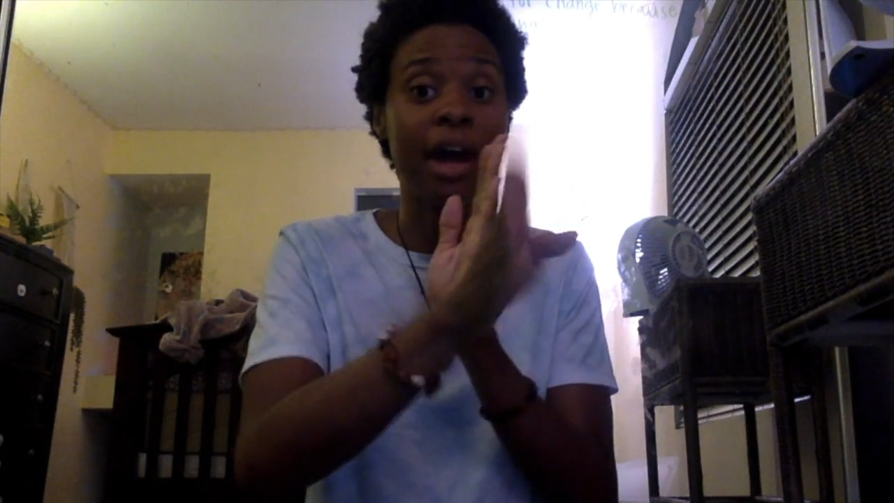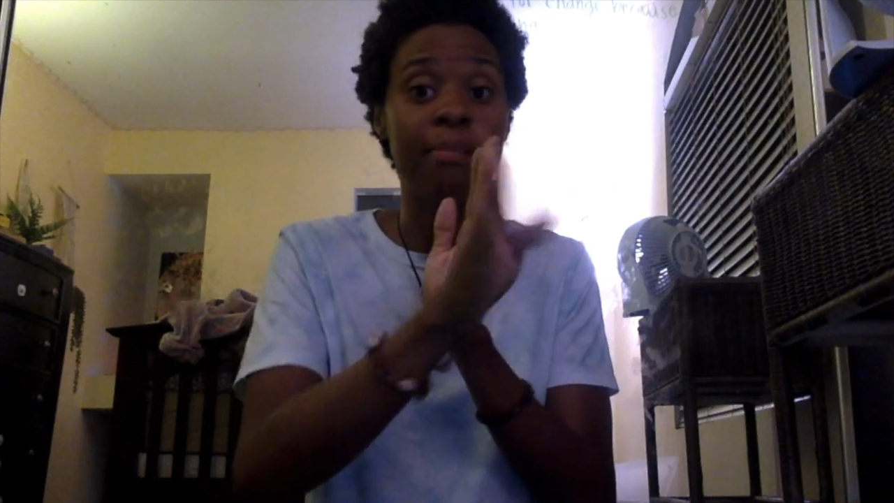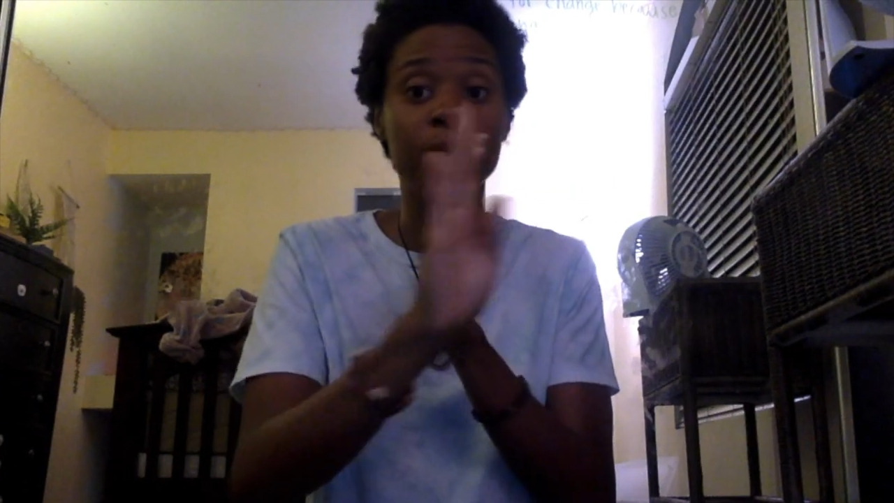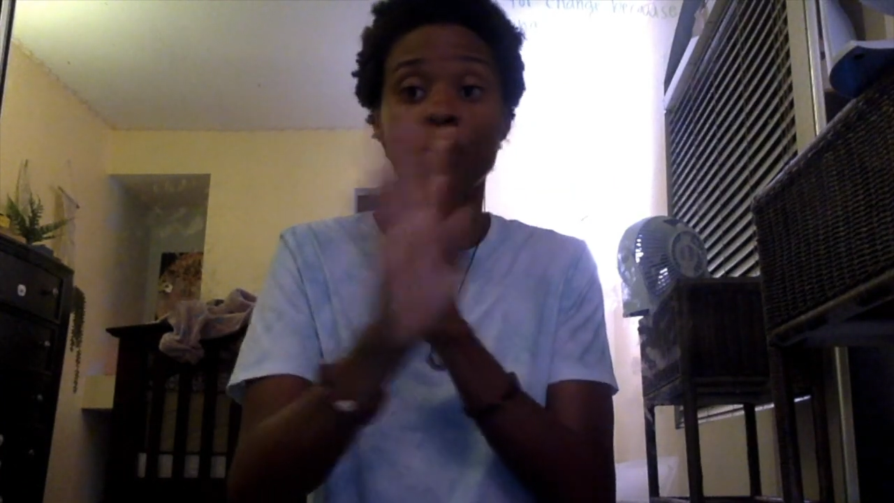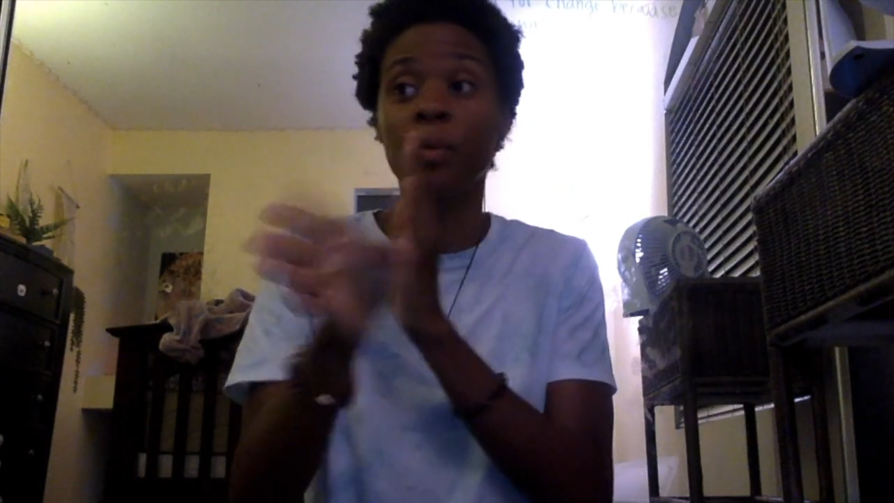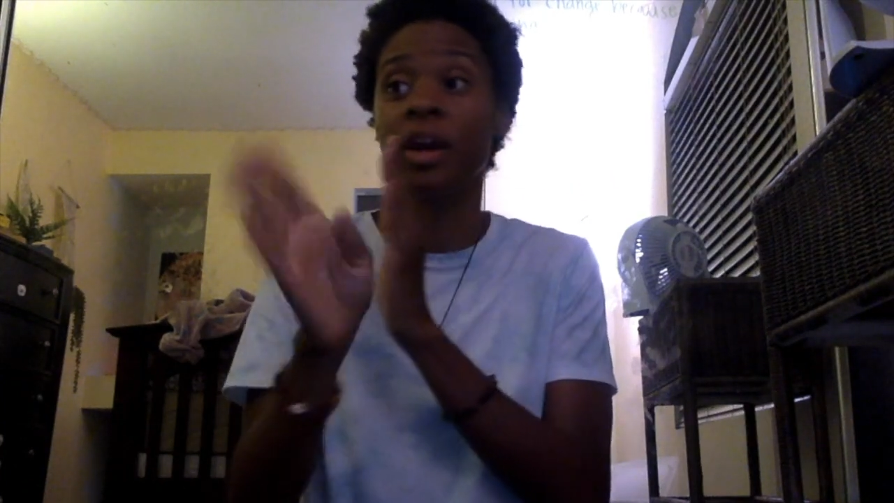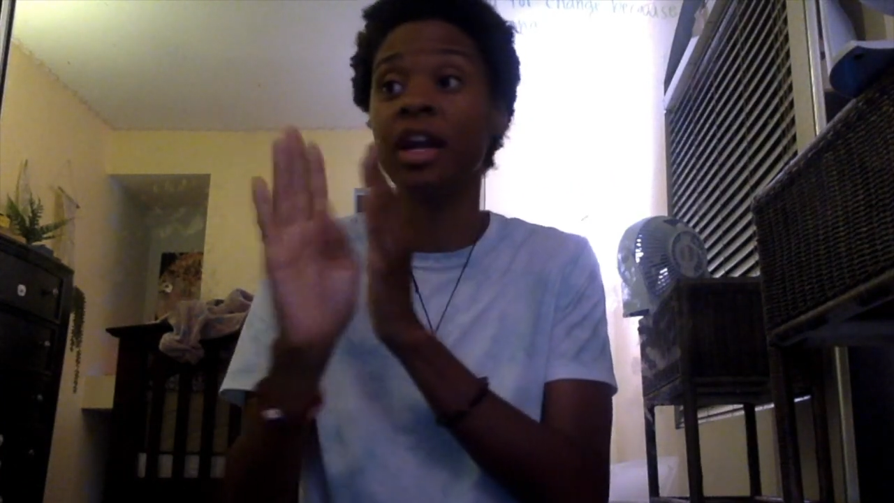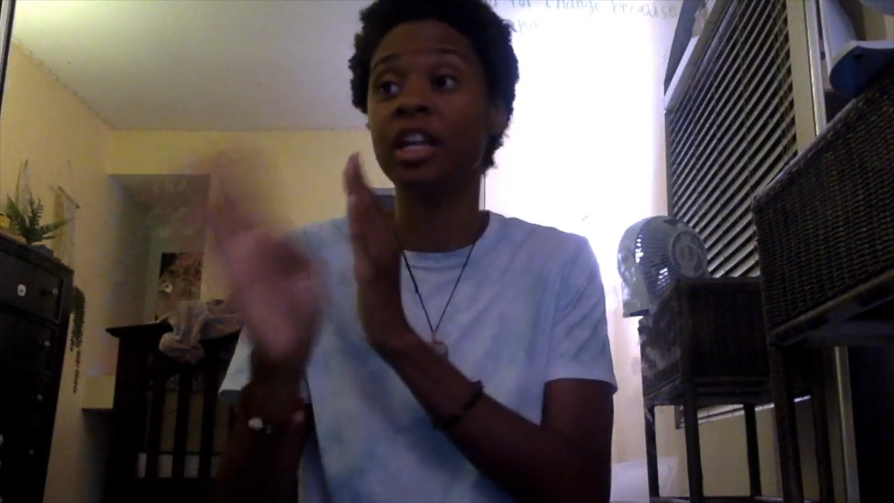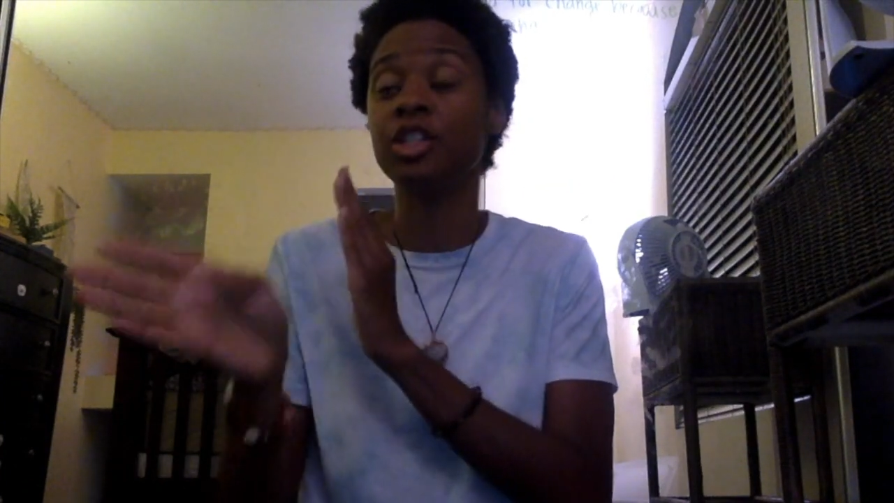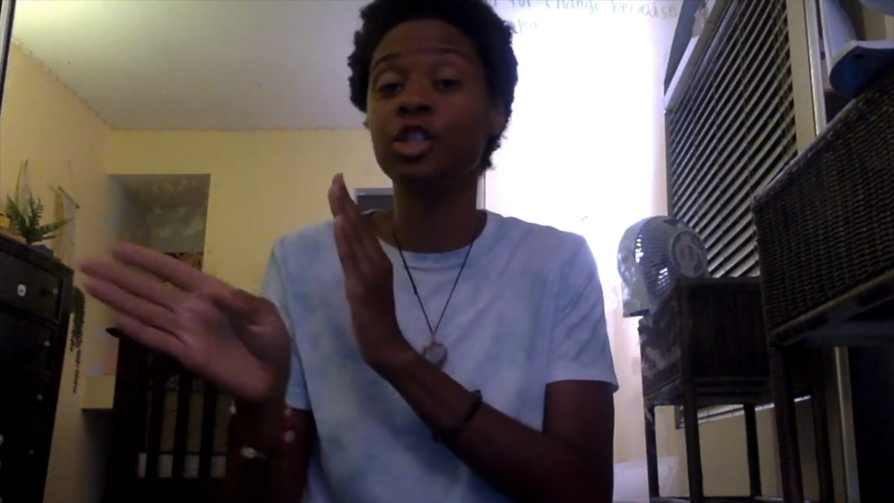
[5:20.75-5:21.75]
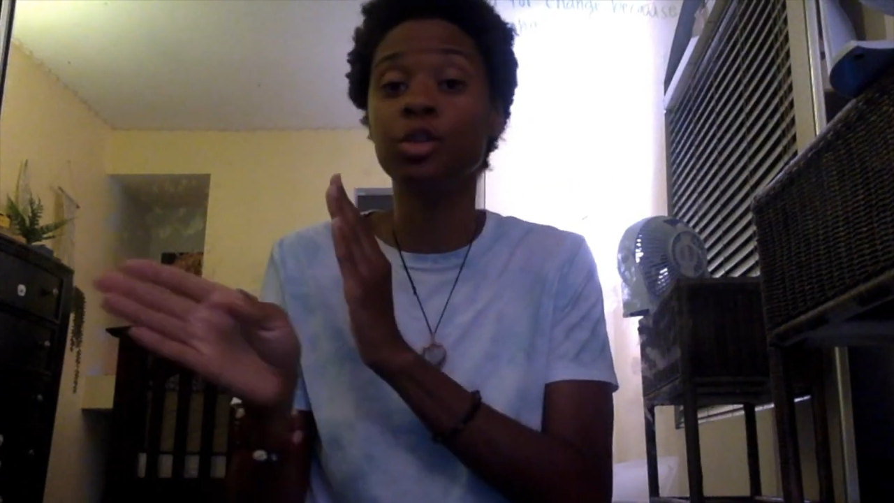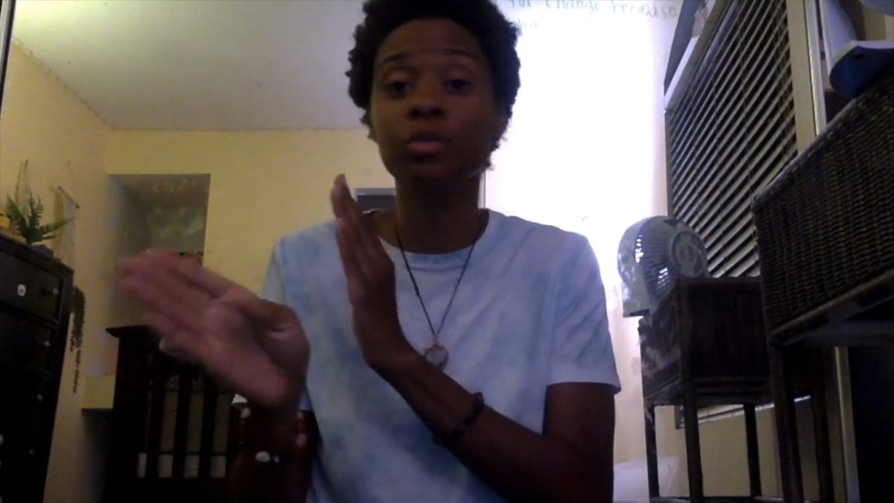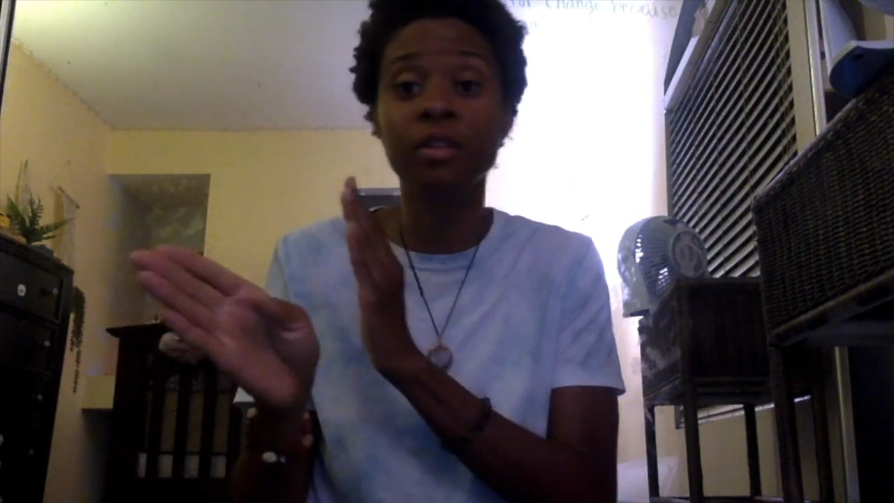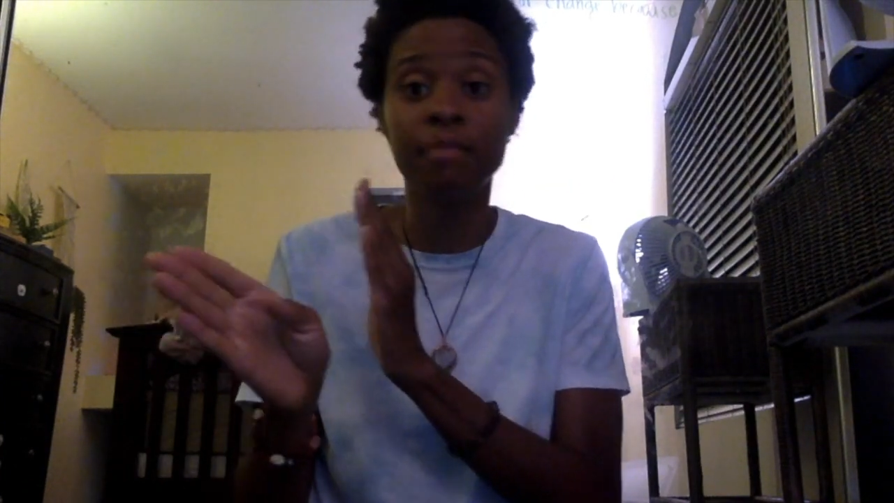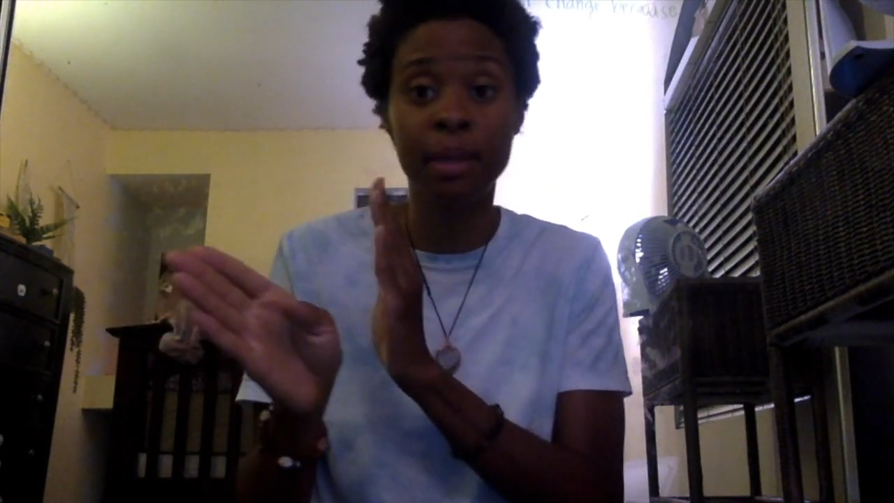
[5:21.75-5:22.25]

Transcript: hyper aware and attuned of